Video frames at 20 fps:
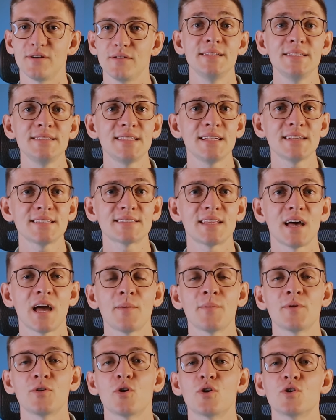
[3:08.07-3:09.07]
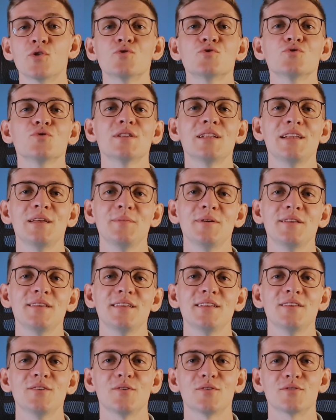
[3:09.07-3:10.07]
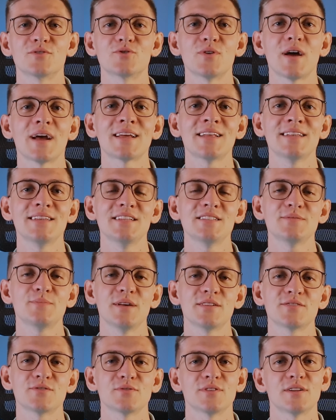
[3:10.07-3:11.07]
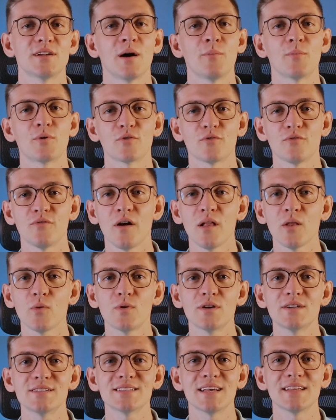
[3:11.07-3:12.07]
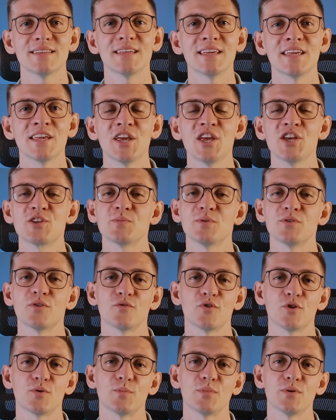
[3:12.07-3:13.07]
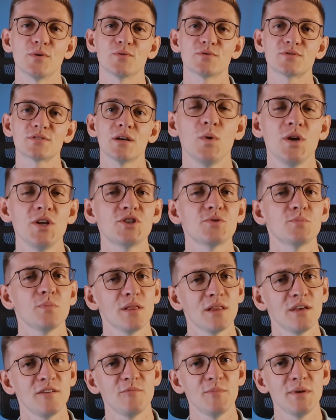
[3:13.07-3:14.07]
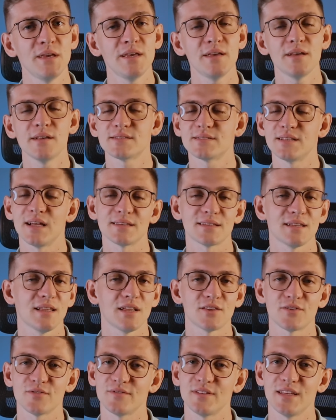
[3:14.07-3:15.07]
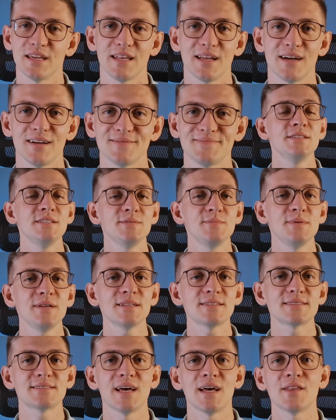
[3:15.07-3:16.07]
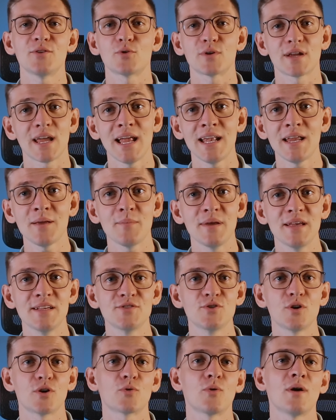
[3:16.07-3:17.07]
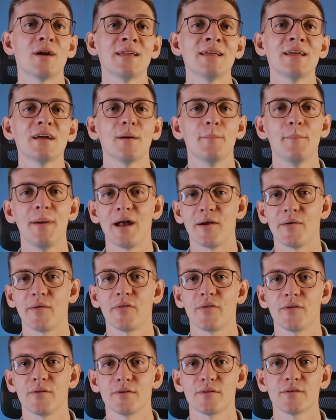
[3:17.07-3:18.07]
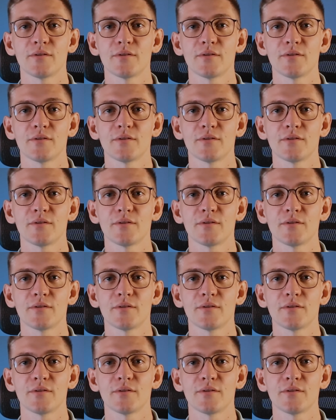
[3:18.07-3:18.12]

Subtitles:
This takes time and you're usually limited on tracking this based on the number of followers and the engagement of your post, which, believe me, is not a lot of data. This being said, organic means you're running a marathon.